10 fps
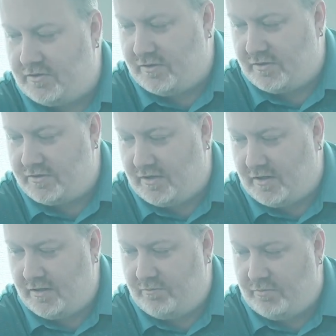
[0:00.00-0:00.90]
the
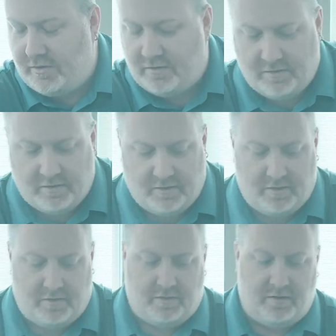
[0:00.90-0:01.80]
side, but
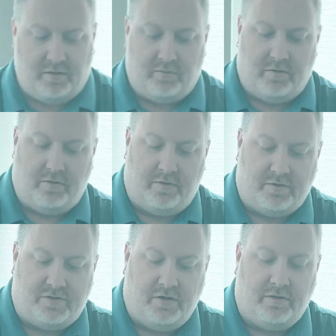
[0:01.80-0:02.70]
the
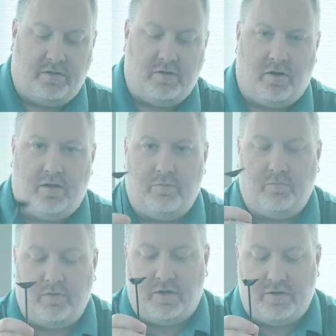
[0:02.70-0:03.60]
steering column
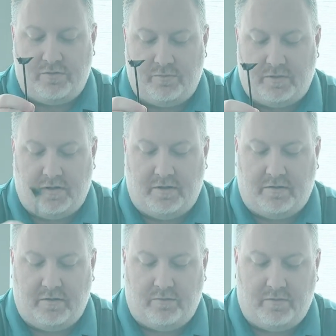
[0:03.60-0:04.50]
we're not doing
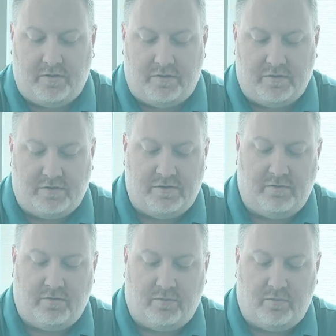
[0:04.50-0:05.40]
anything with, the
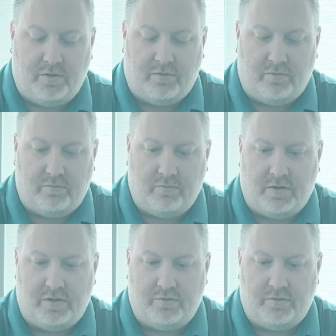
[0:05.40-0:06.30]
steering wheel we're
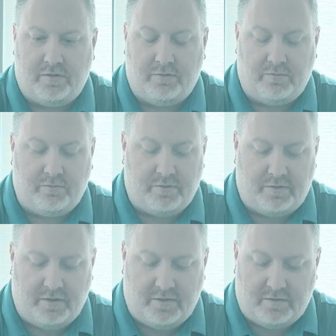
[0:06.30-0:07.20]
not doing anything with
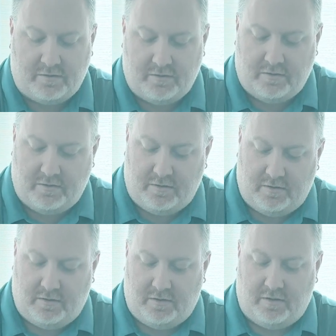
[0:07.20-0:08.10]
yet.
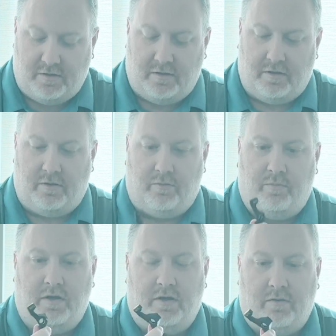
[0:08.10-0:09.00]

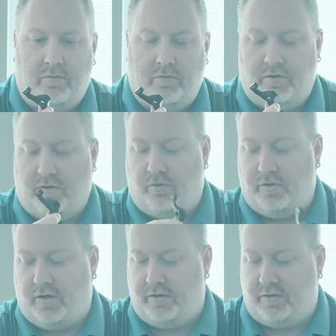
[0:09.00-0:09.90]
The
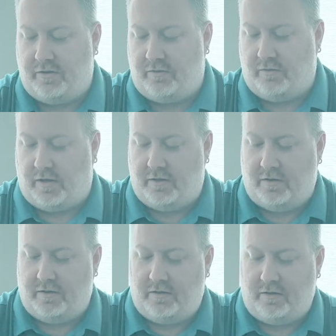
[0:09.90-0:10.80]
only other thing, and
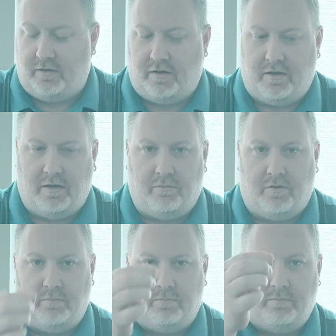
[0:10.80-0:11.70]
then the
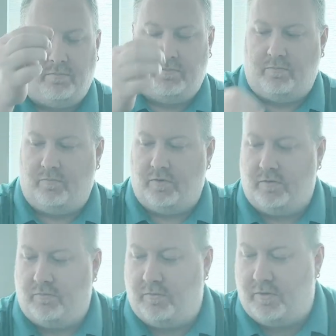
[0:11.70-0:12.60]
emblem
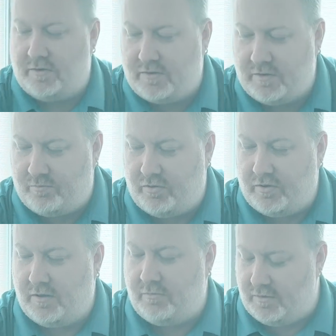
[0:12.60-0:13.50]
where it says put
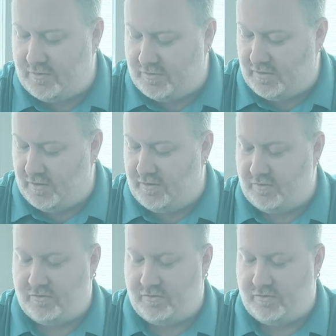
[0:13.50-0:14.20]
them to the side as